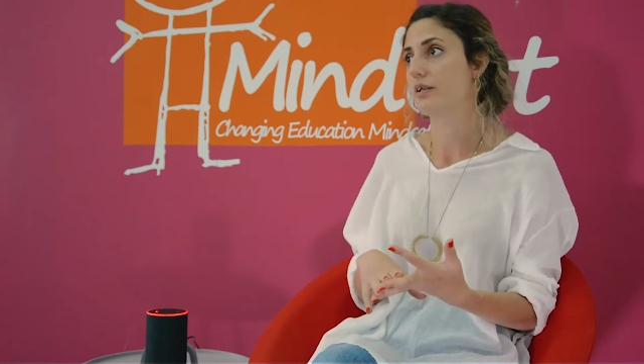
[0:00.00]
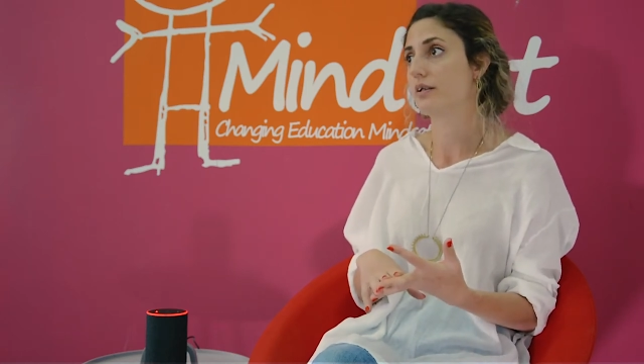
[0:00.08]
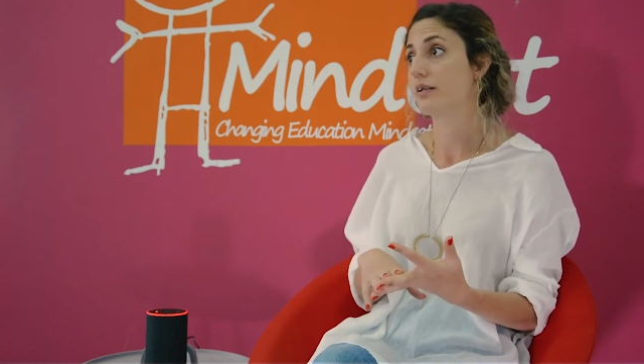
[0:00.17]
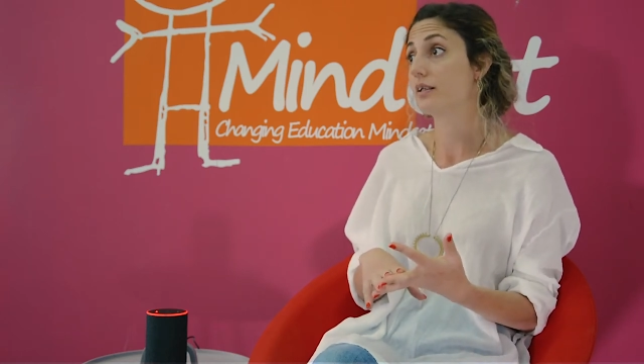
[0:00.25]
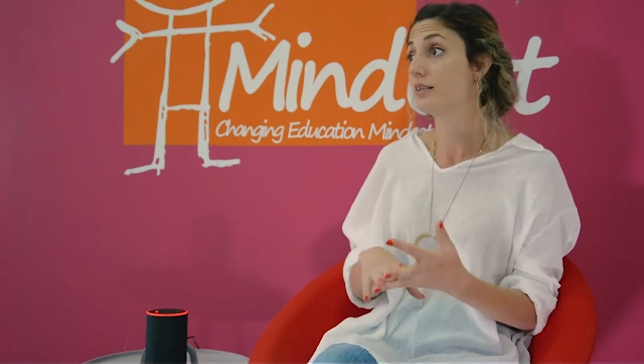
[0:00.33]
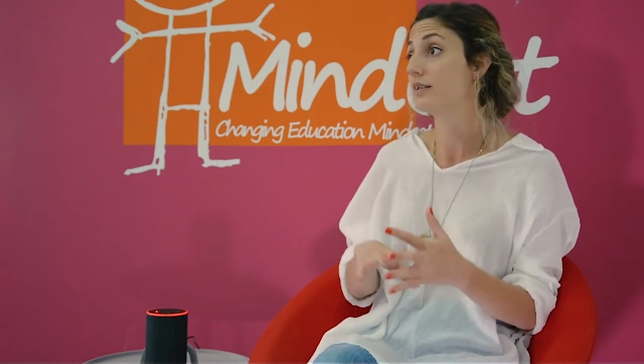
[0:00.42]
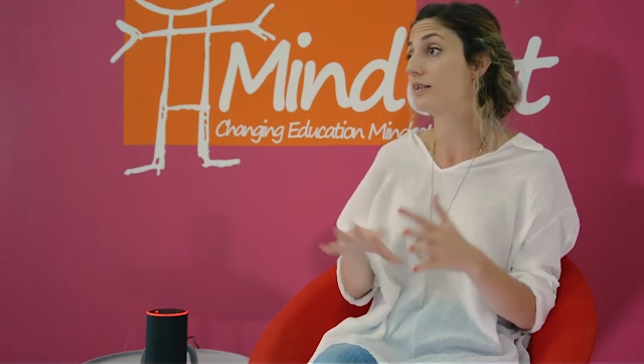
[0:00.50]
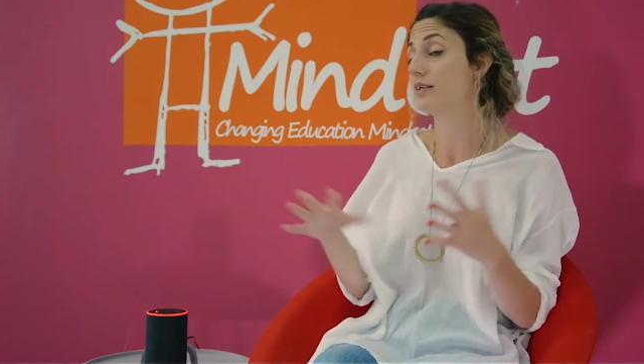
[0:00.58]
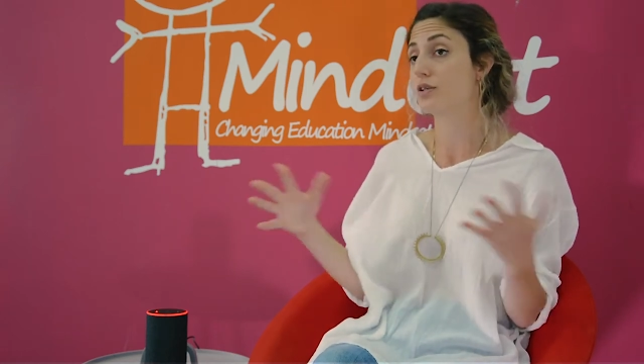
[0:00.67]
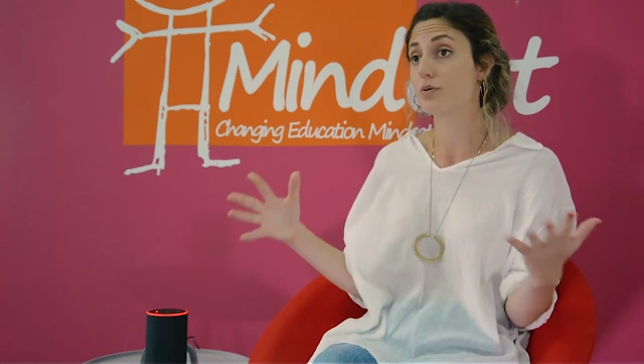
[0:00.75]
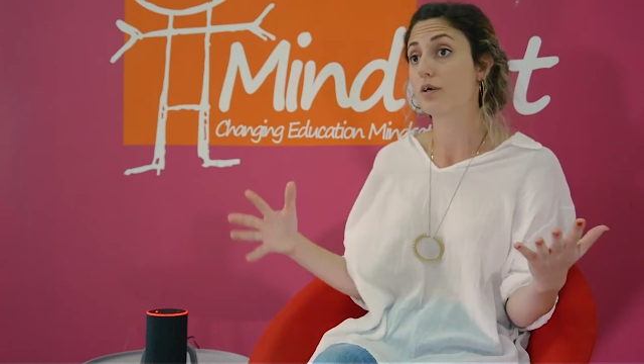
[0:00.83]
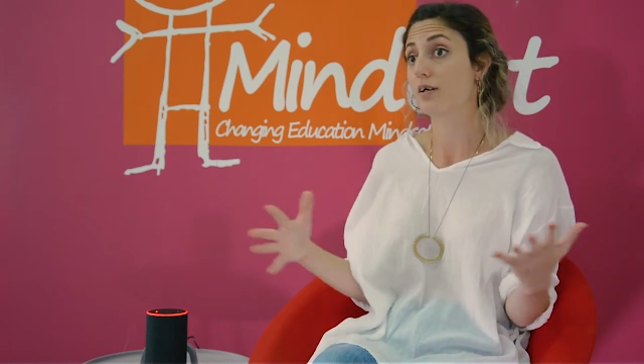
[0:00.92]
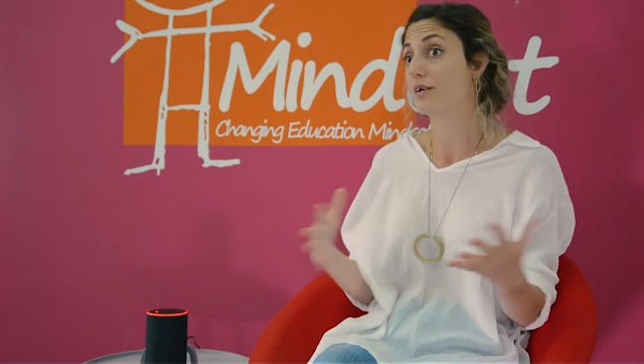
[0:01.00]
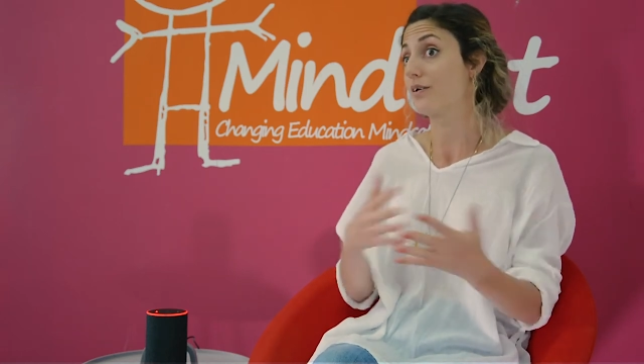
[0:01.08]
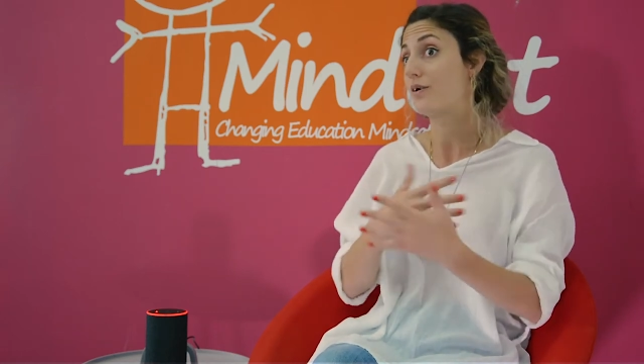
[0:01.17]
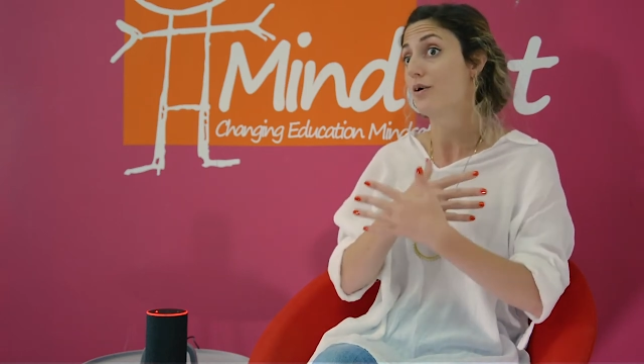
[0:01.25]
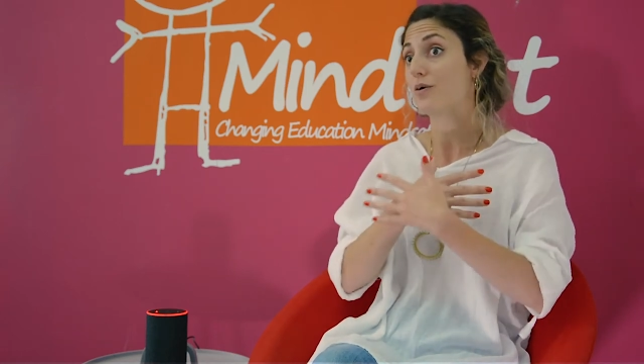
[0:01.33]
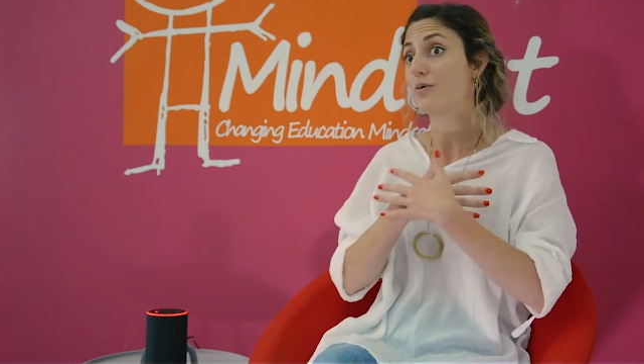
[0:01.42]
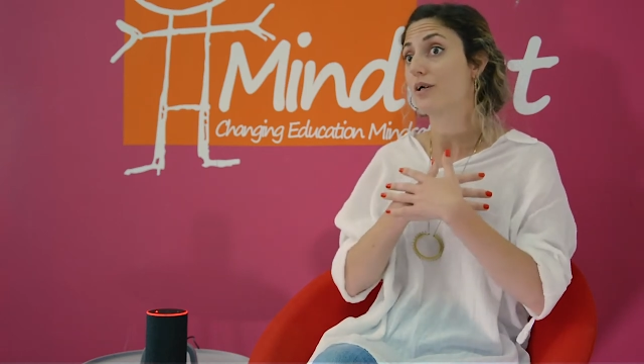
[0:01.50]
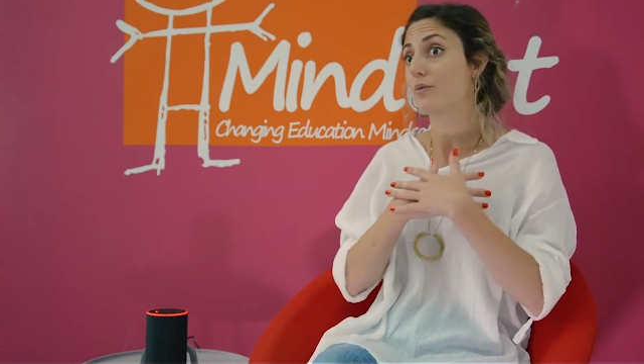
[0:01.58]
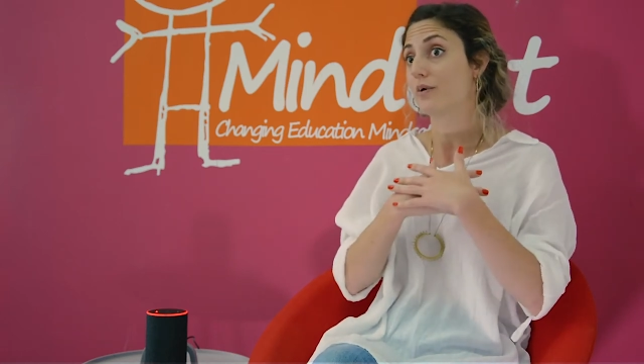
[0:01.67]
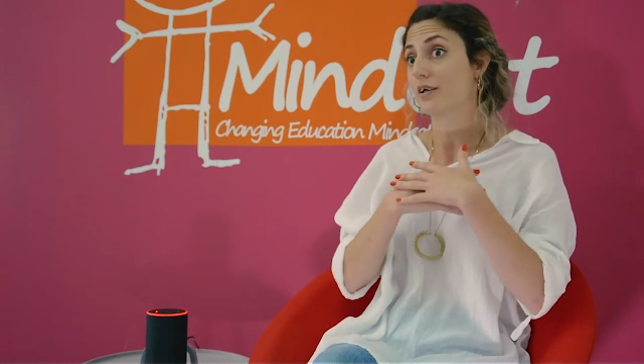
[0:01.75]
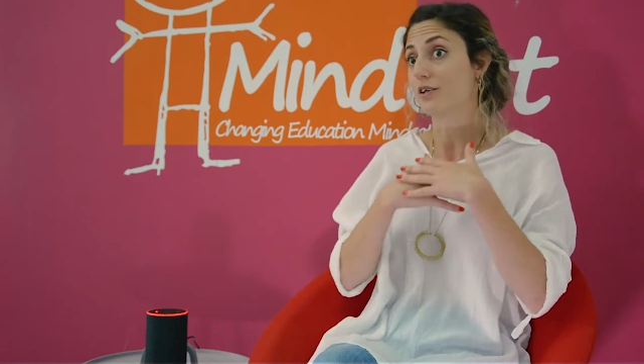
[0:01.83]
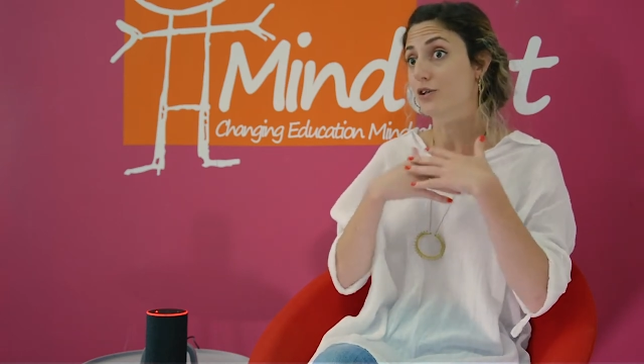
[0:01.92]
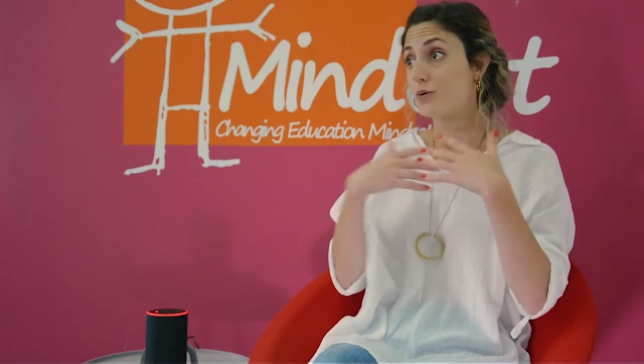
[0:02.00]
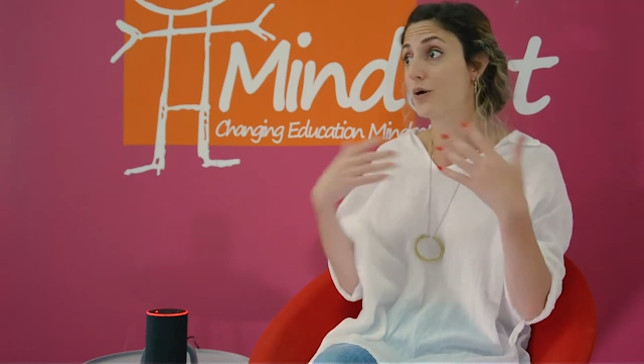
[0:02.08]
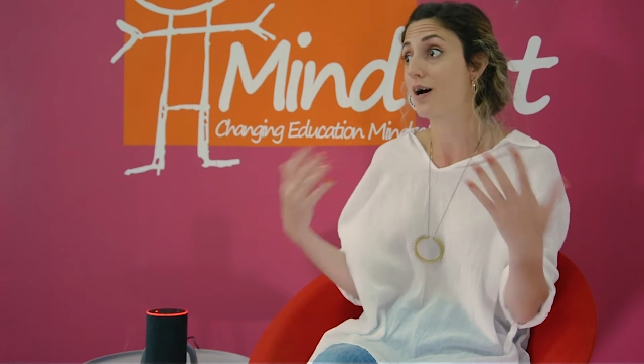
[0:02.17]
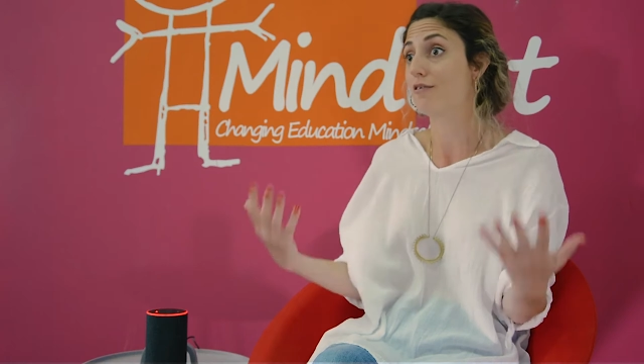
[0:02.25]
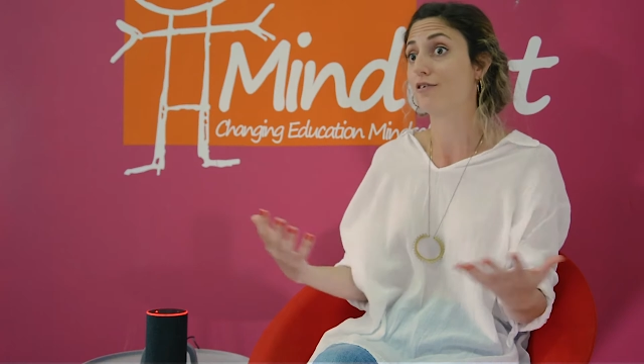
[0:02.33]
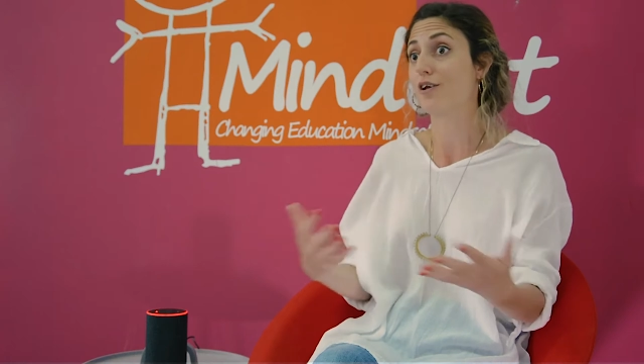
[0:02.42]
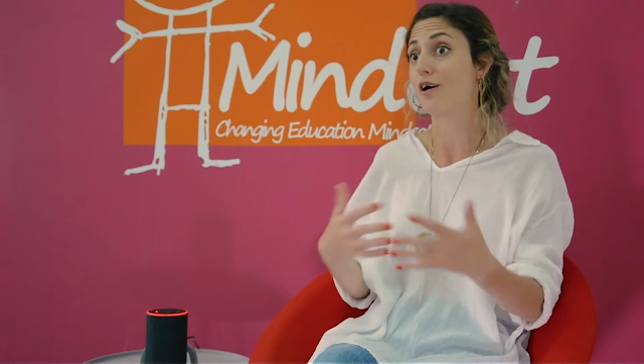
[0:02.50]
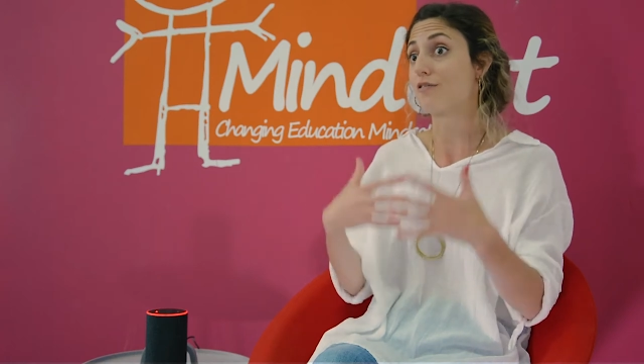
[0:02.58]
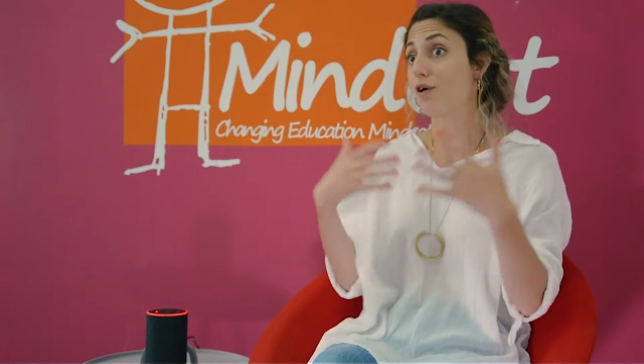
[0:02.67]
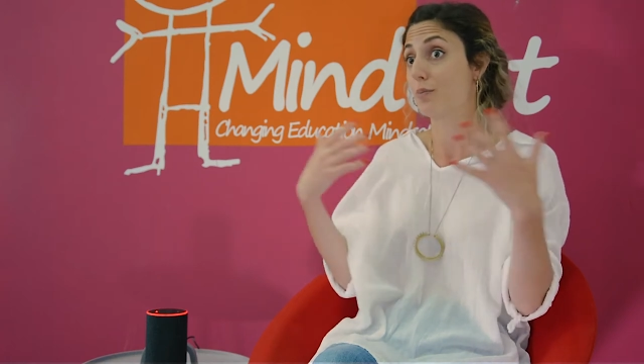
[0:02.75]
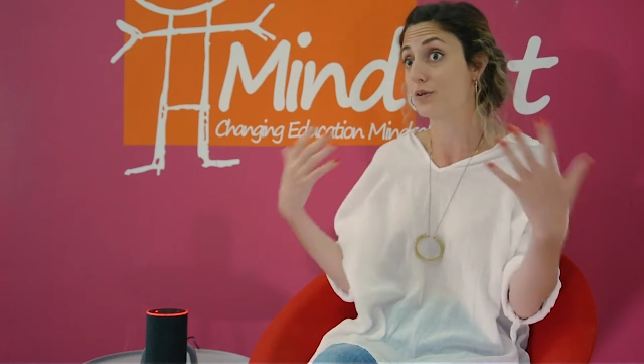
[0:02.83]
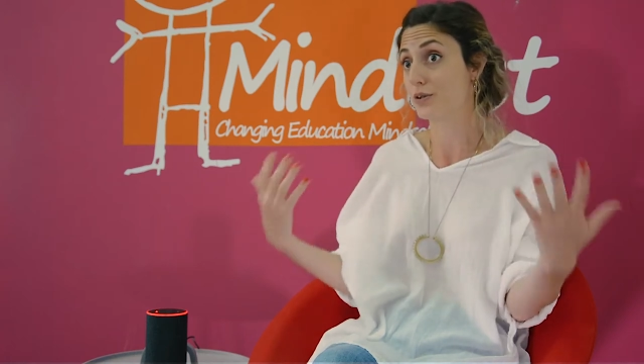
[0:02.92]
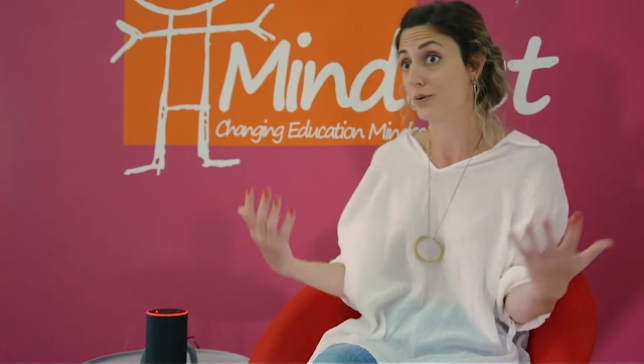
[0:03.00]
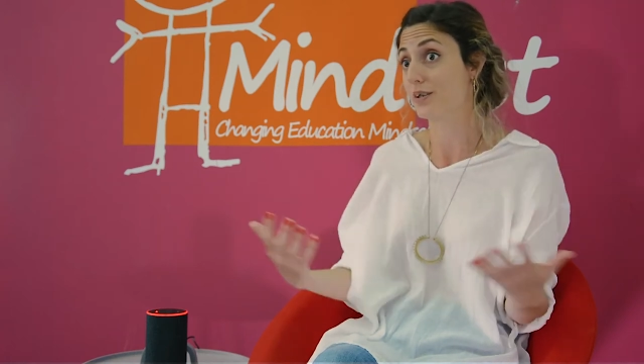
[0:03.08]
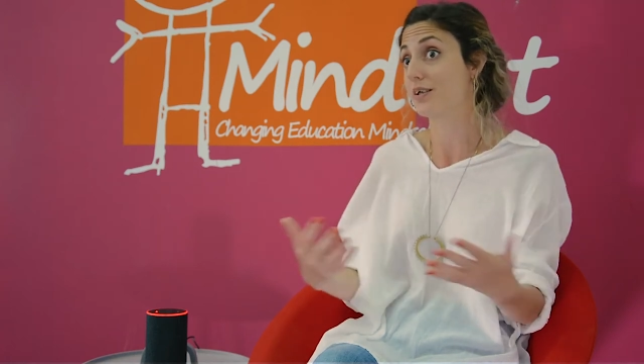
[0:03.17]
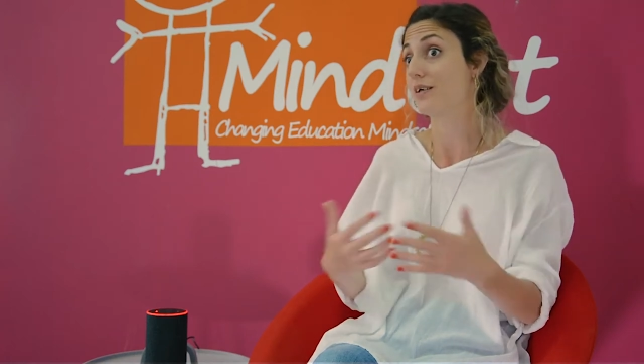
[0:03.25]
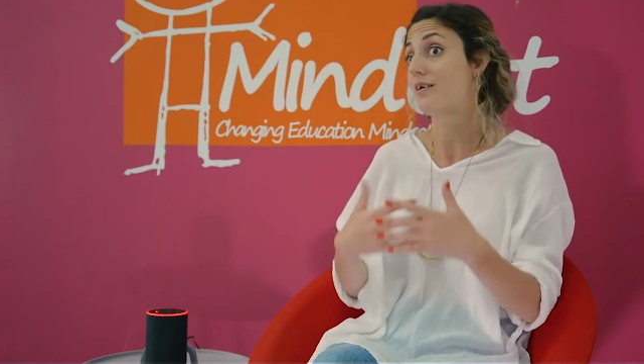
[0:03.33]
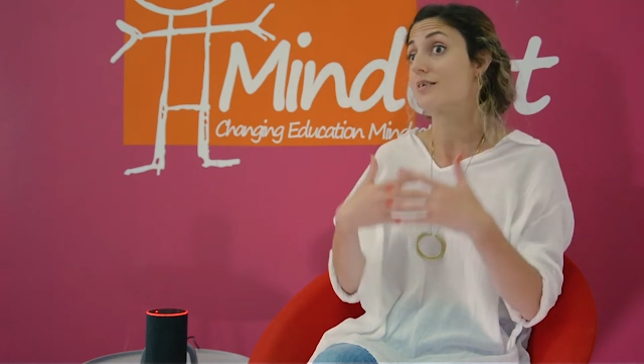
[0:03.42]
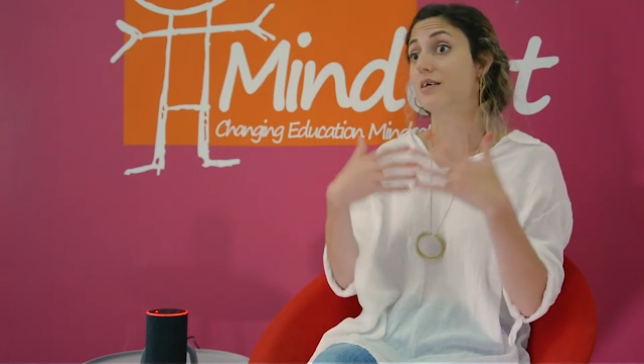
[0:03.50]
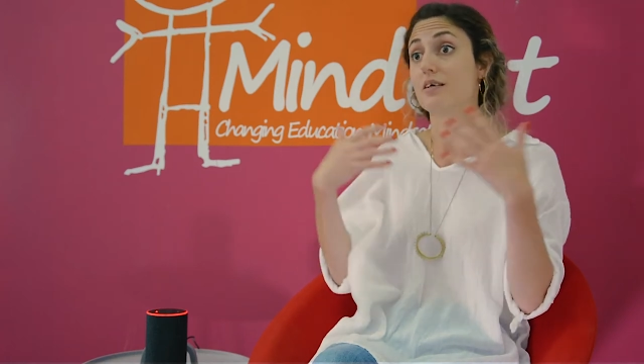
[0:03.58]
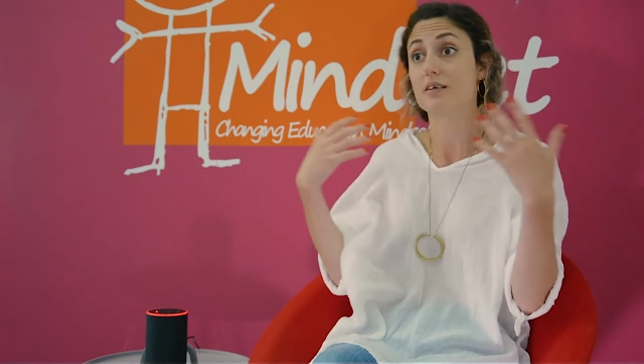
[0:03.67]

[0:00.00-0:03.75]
and this is in Israel, you know, where we do have a lot of opportunities and